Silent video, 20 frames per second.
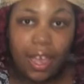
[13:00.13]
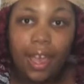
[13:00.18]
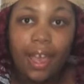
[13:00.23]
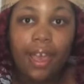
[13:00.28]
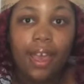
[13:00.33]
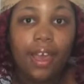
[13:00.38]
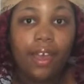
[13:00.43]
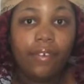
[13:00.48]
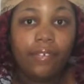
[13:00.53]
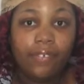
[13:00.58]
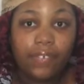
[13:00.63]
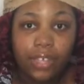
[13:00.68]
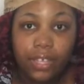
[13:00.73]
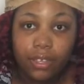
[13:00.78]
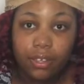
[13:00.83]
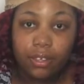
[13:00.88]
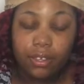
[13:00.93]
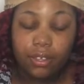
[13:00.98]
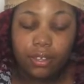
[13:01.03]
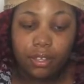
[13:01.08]
I
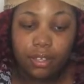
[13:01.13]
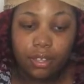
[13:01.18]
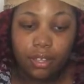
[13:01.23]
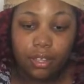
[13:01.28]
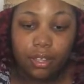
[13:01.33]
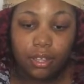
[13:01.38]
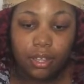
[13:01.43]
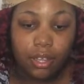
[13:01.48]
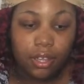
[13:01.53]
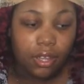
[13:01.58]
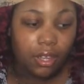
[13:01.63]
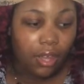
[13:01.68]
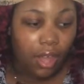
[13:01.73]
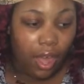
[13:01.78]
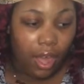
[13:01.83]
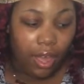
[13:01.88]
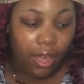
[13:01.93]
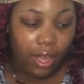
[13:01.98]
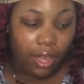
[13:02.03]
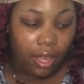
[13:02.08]
feel
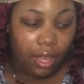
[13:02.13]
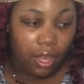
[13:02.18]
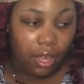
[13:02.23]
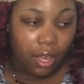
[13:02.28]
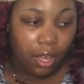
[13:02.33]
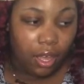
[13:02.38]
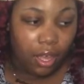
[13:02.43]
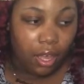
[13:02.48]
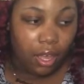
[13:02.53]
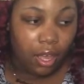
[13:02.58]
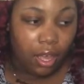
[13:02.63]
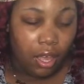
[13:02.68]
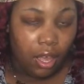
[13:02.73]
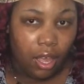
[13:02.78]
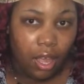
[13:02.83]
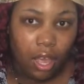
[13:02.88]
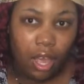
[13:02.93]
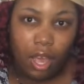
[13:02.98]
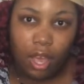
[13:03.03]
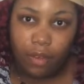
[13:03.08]
like
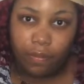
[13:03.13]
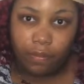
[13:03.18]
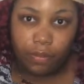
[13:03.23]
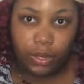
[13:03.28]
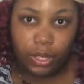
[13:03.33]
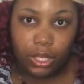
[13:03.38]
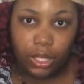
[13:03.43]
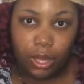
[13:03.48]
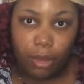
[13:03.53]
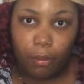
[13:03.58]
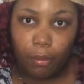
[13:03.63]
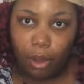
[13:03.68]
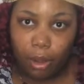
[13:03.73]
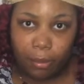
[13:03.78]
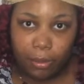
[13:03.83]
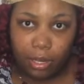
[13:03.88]
a freaking Barbie